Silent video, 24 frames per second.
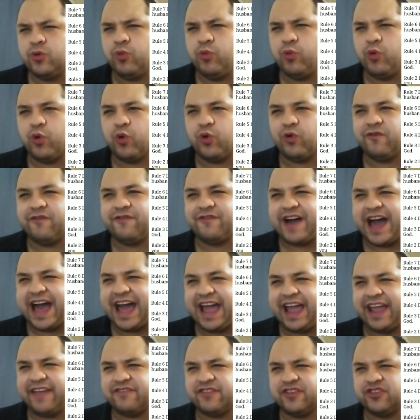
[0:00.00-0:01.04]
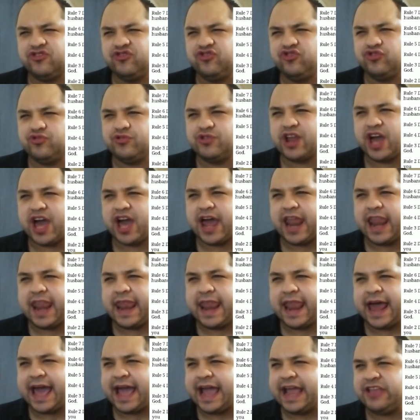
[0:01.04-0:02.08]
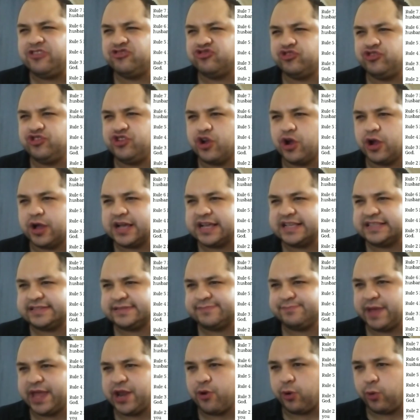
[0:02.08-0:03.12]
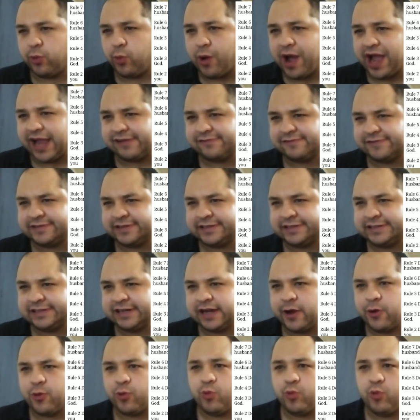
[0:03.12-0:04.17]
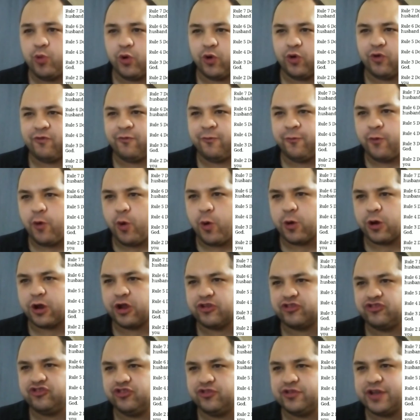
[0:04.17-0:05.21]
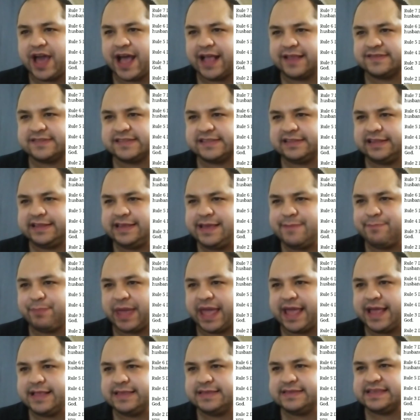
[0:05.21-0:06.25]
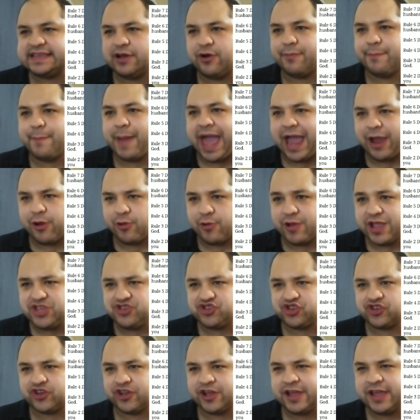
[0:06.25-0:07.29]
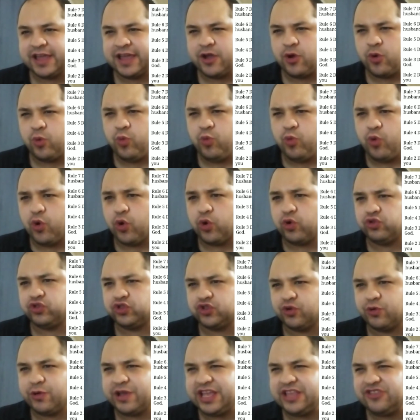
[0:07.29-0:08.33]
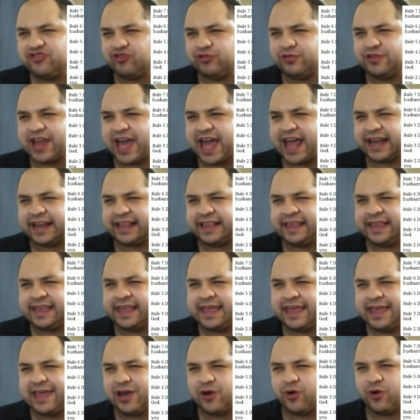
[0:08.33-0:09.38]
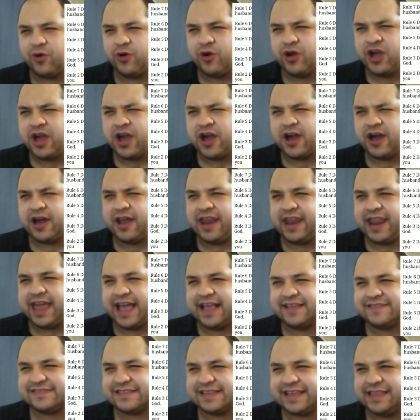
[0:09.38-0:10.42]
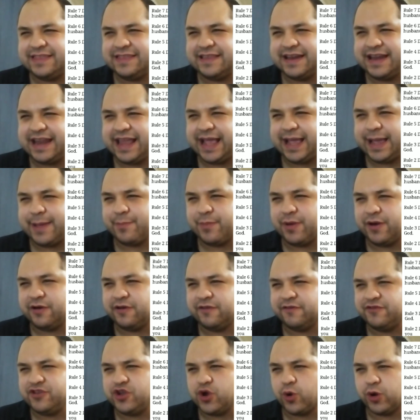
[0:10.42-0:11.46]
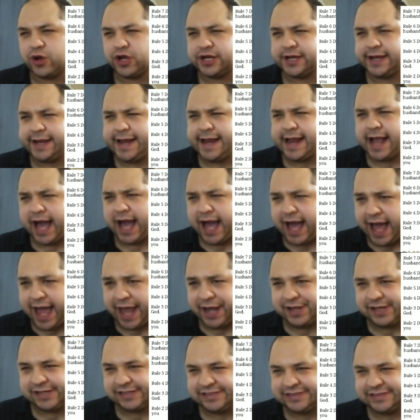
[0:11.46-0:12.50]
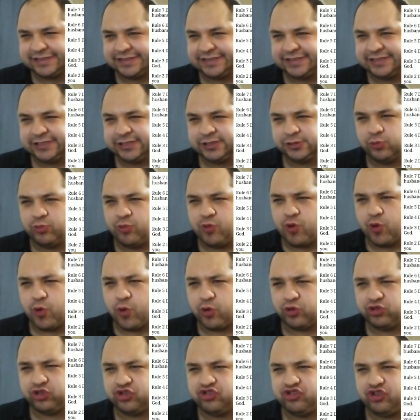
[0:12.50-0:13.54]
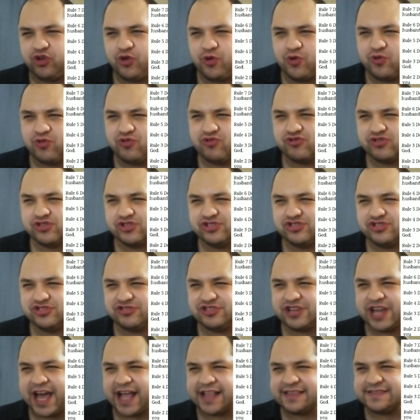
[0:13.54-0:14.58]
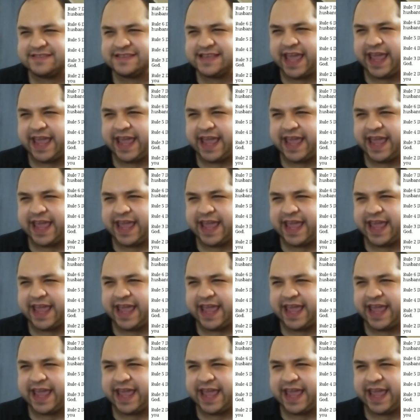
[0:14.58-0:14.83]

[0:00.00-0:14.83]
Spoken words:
Rule 5. Do not lie to your husband or wife. Rule 4. Do not sleep until marriage. Rule 3. Do not kill unless in the name of your God. Rule 2, do not